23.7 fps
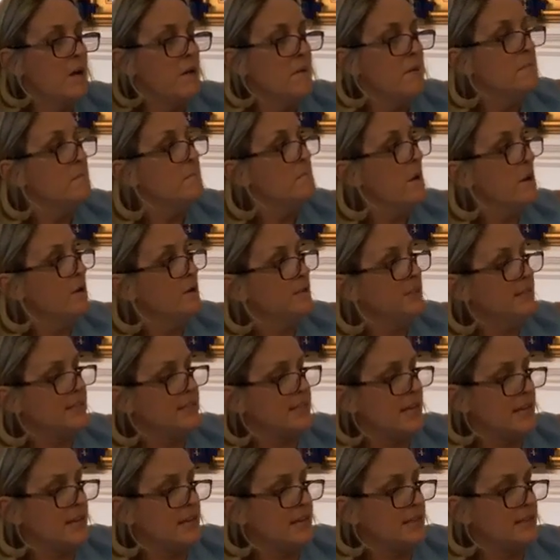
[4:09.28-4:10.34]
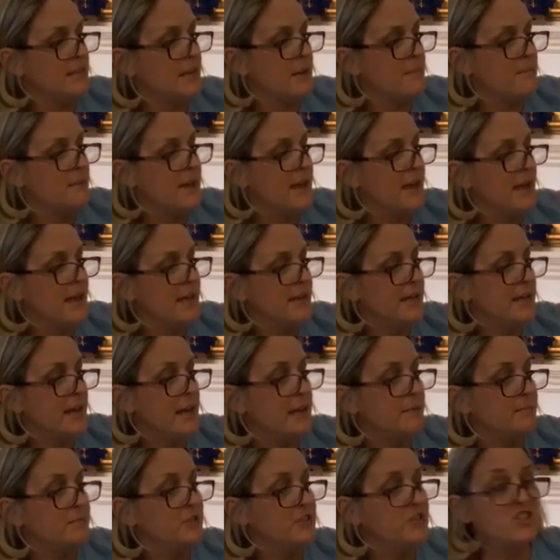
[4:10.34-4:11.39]
Most days, a man
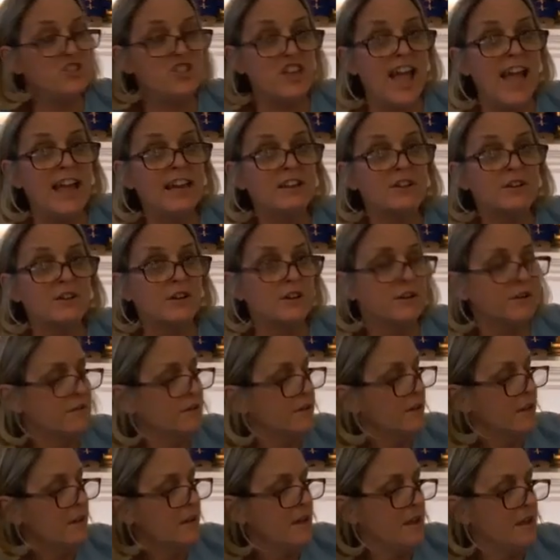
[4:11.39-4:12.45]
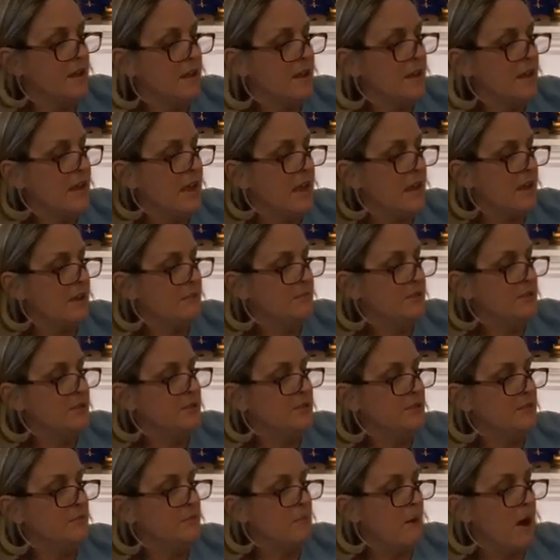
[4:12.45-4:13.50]
named Janitor came
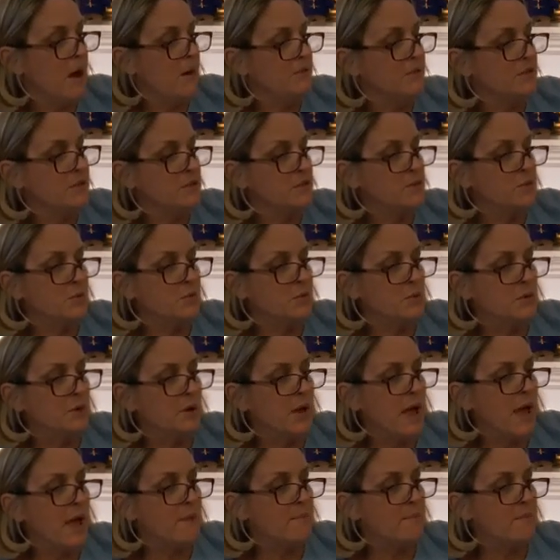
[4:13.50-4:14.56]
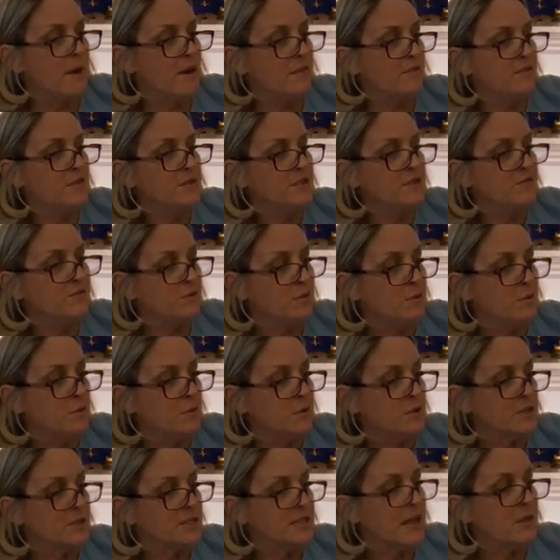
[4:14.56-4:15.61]
to mop the school and buff his
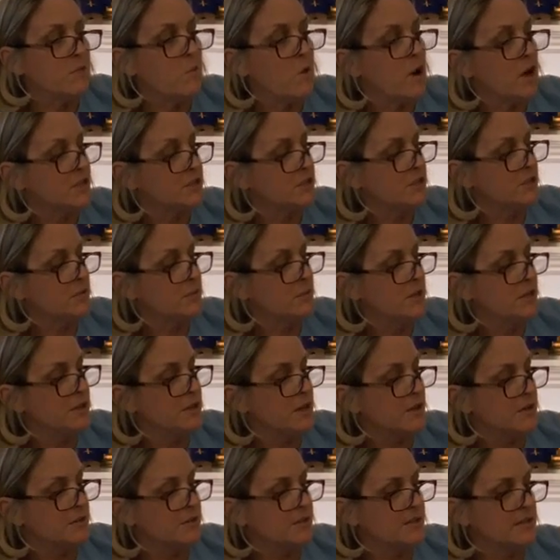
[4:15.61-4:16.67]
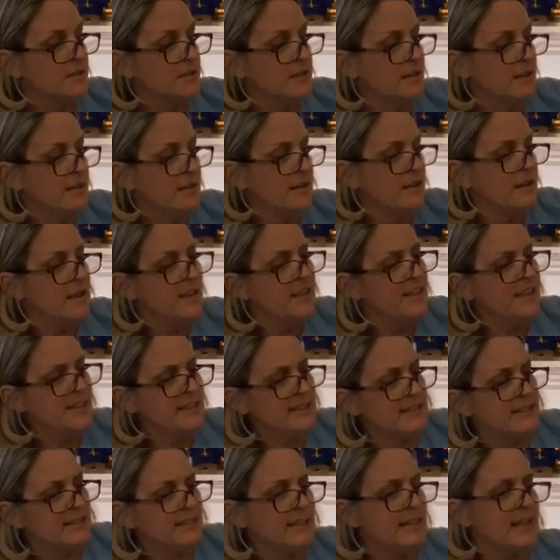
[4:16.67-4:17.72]
floors and wash his windows.
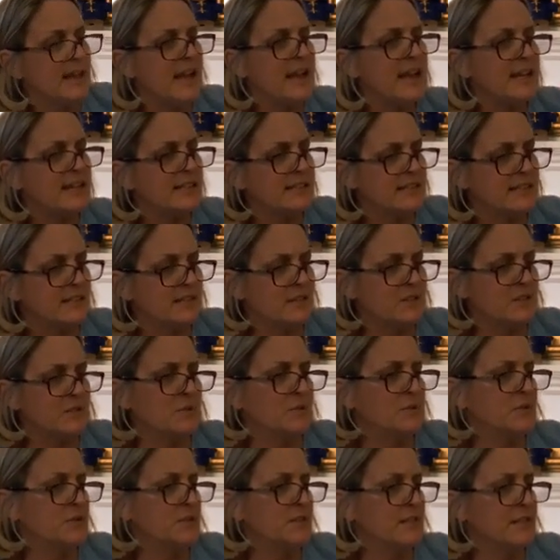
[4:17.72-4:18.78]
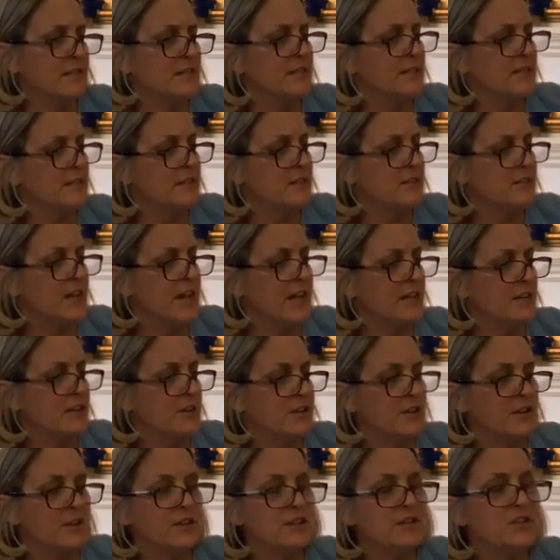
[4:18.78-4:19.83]
This is nice, the school said to the
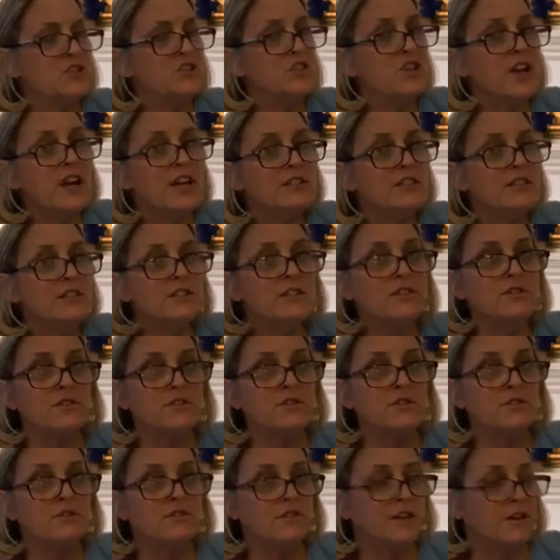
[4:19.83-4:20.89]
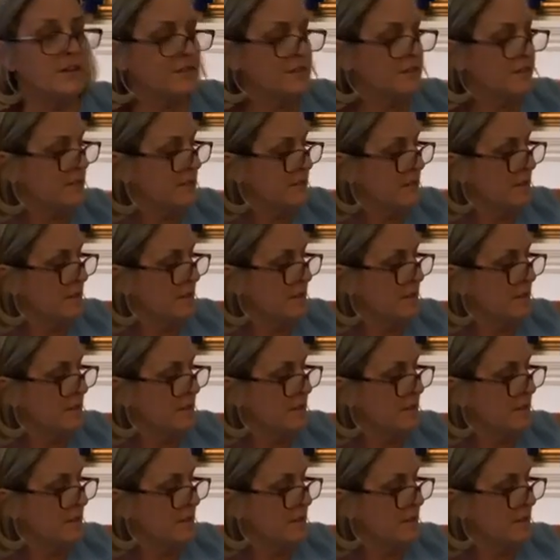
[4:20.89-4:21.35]
janitor. Just the two of us.